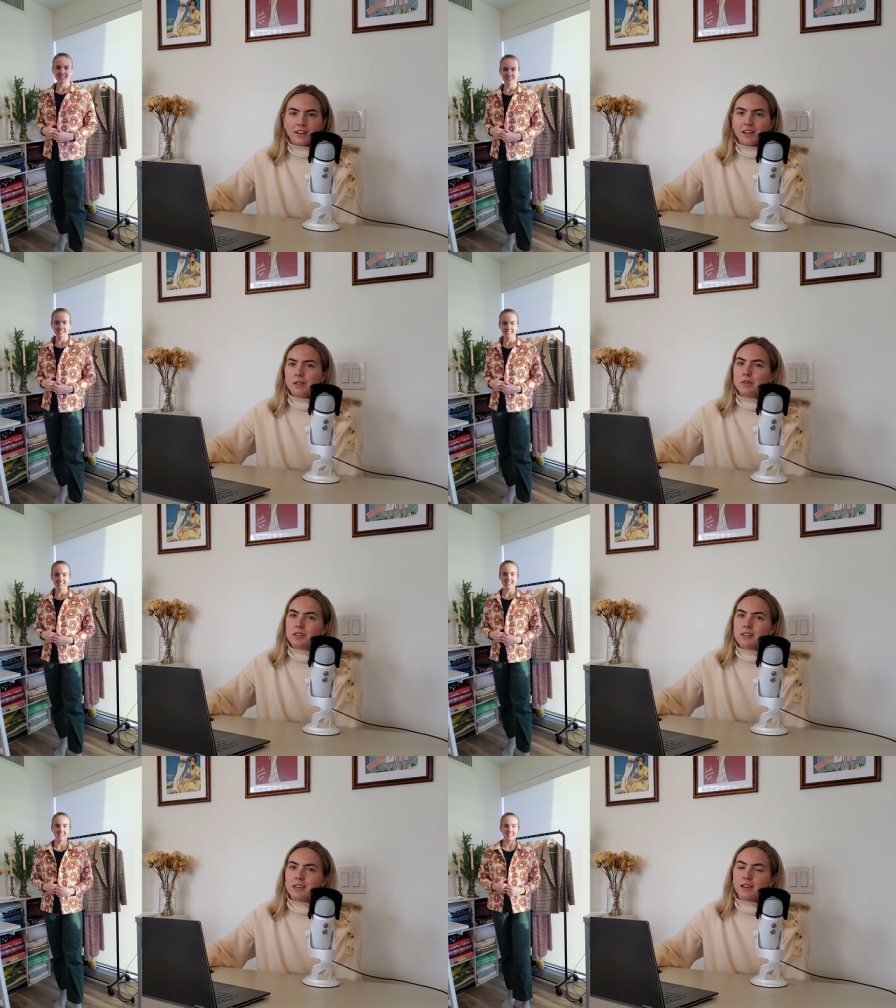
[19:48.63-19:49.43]
and I
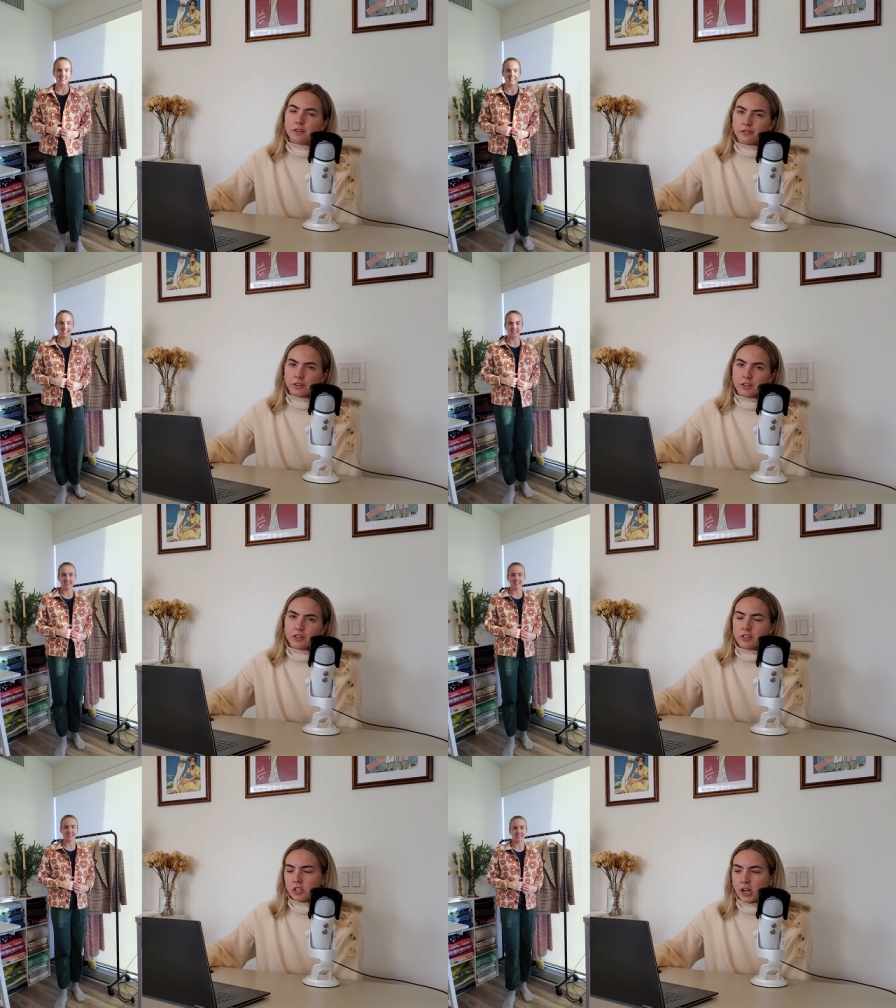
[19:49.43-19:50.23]
used the
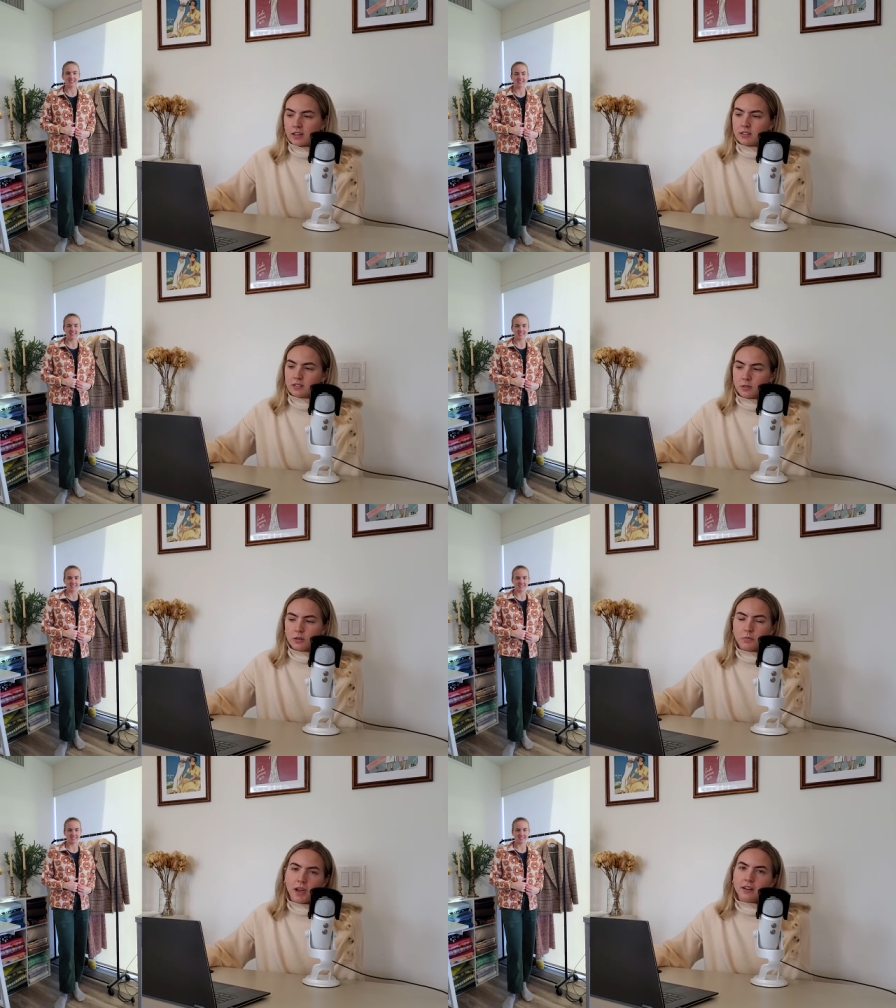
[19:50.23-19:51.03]
Ilford jacket
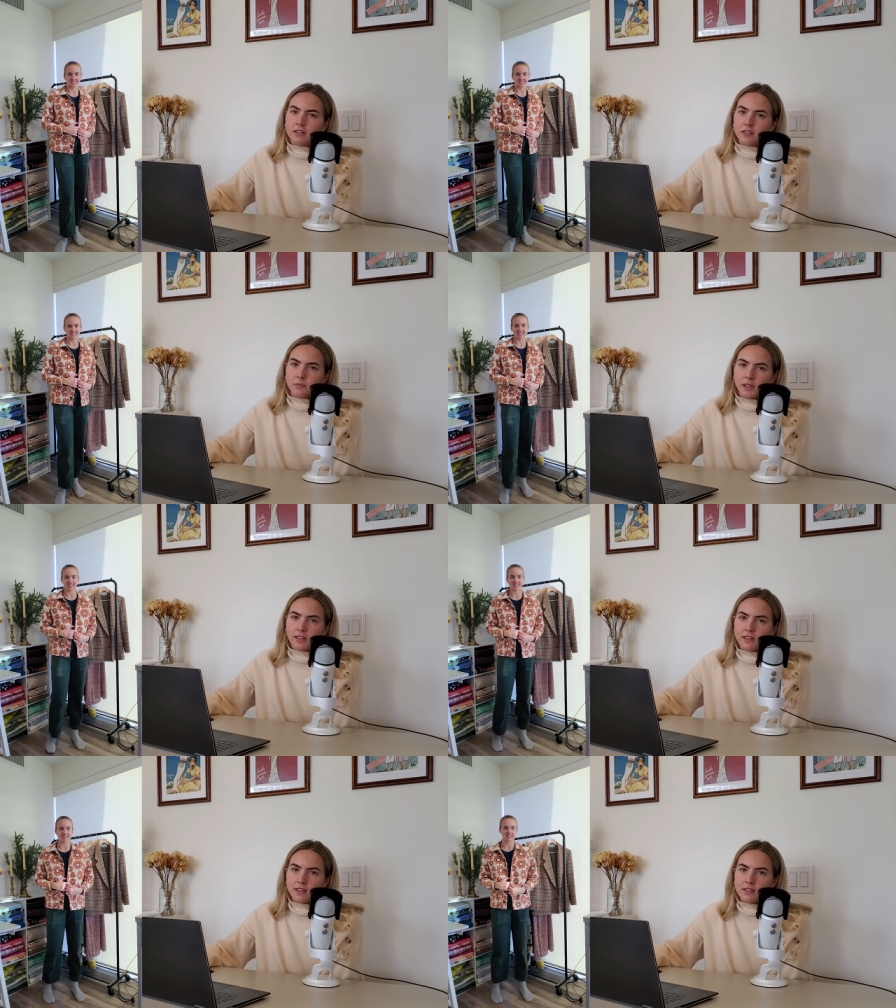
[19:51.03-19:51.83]
sewing pattern to
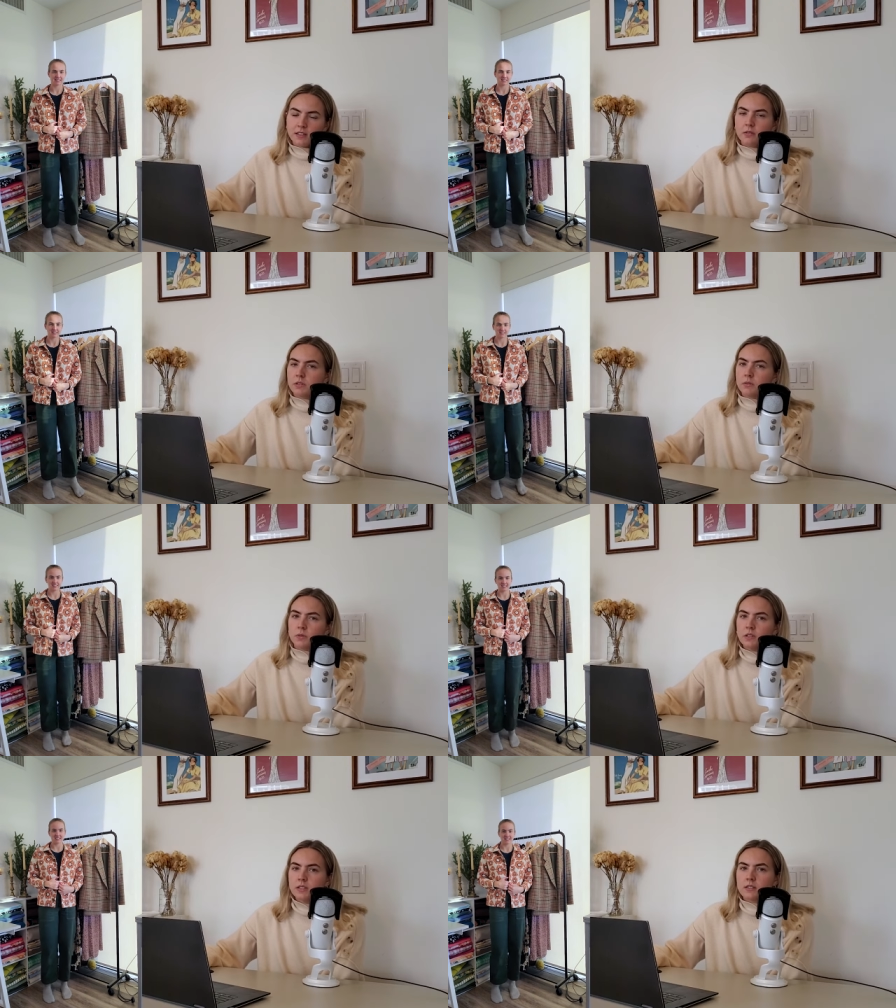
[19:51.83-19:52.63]
make this. It was a
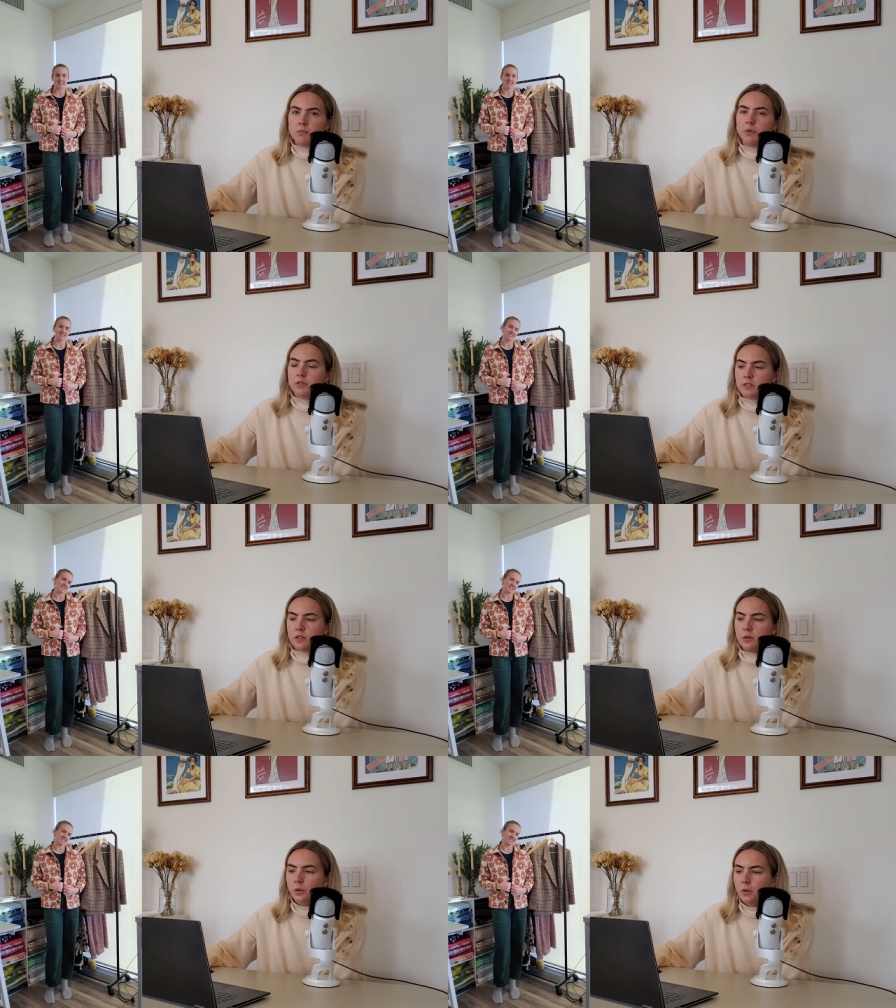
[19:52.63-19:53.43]
really simple
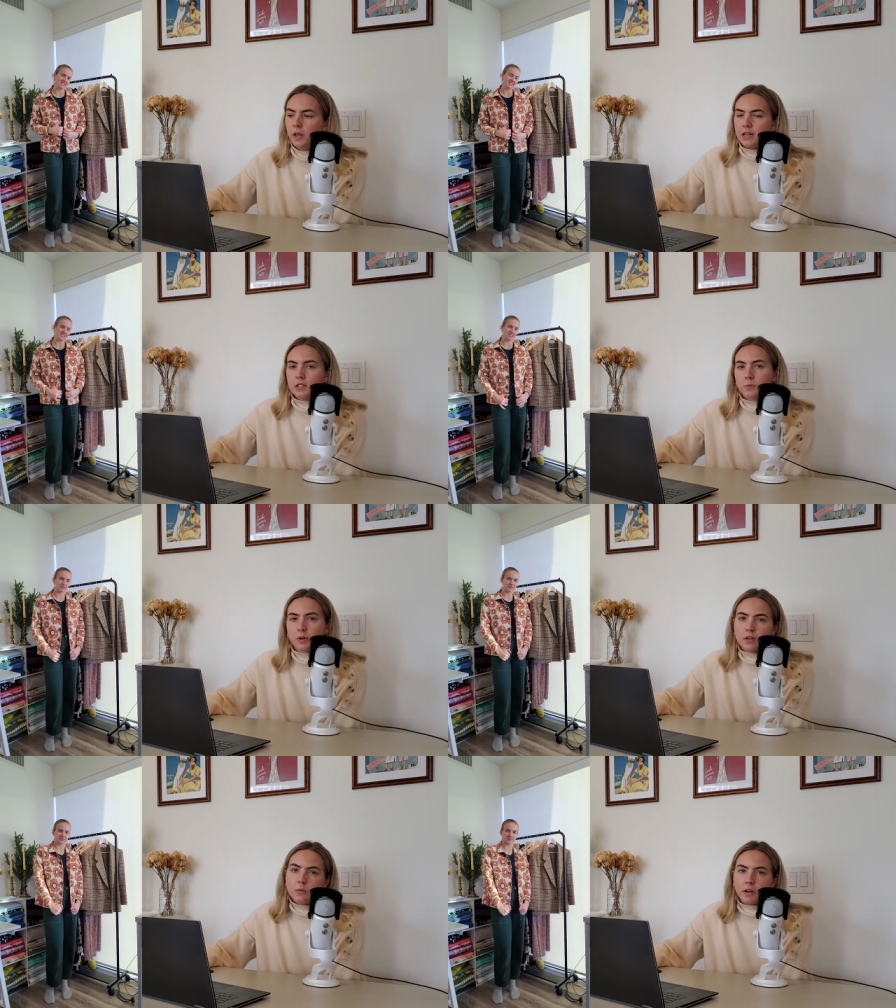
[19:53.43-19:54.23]
sew and it's
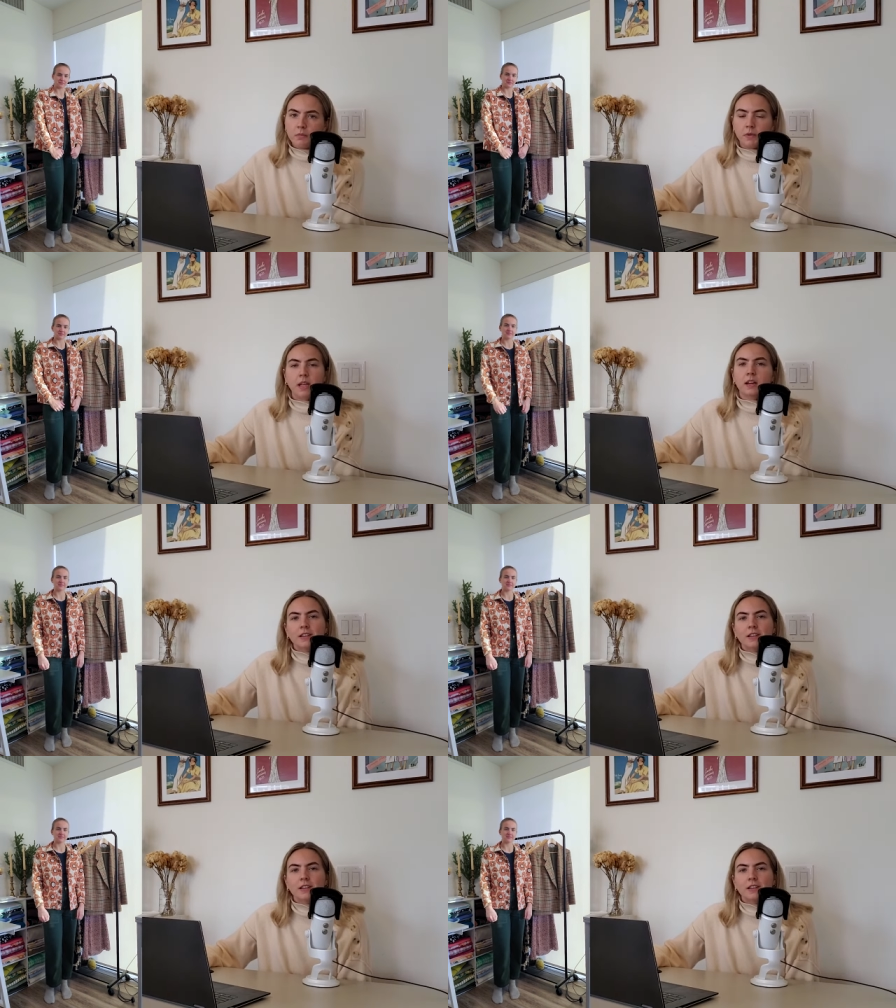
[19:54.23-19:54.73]
pretty well made.